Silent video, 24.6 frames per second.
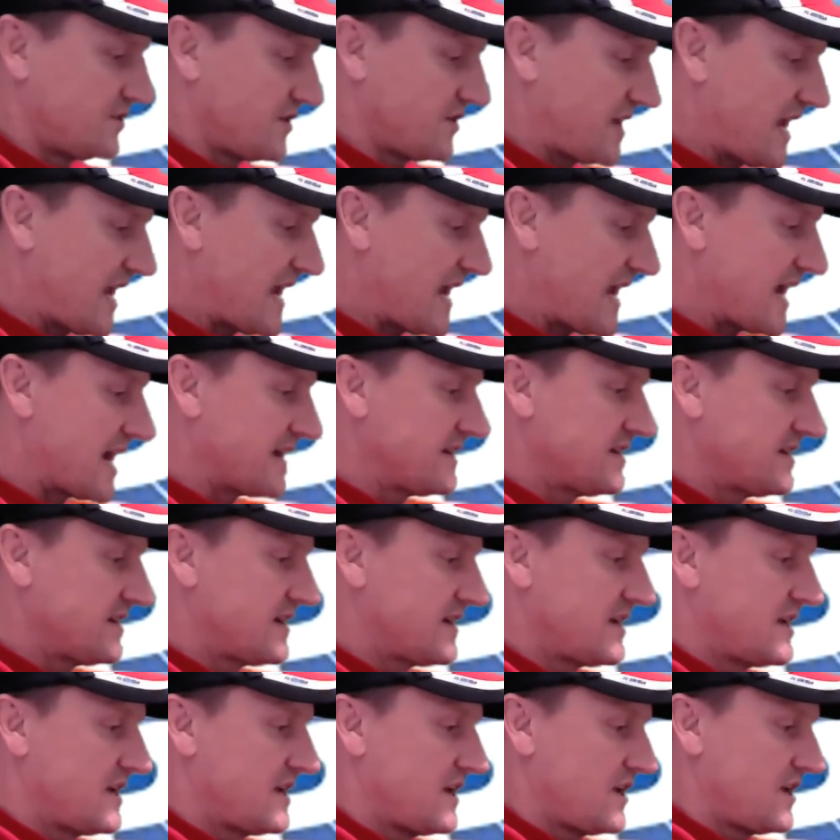you can,
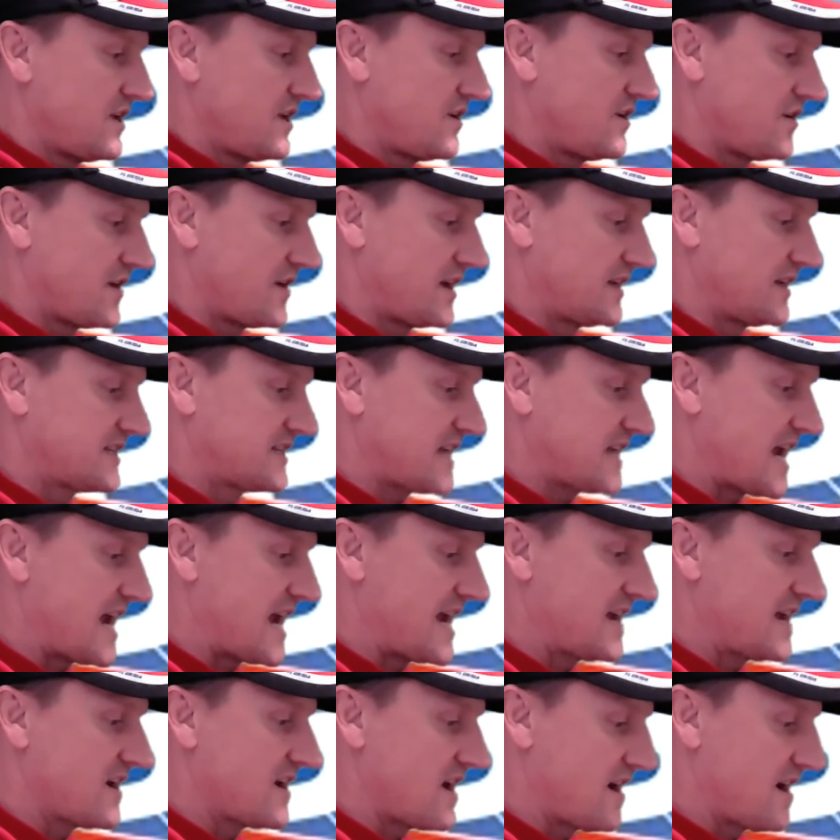you're going to tie
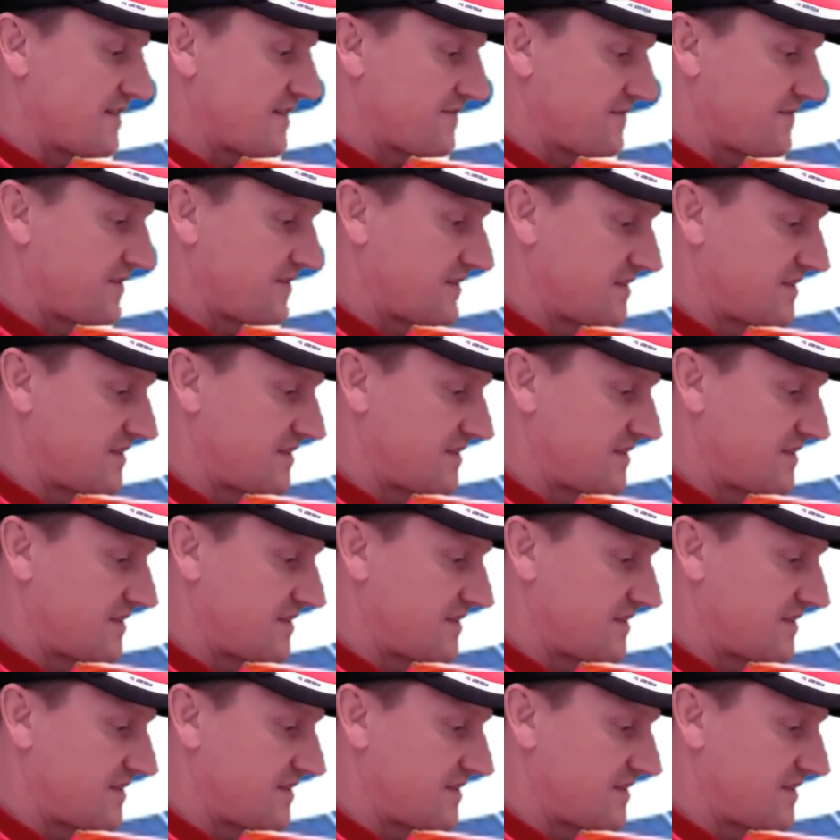it off.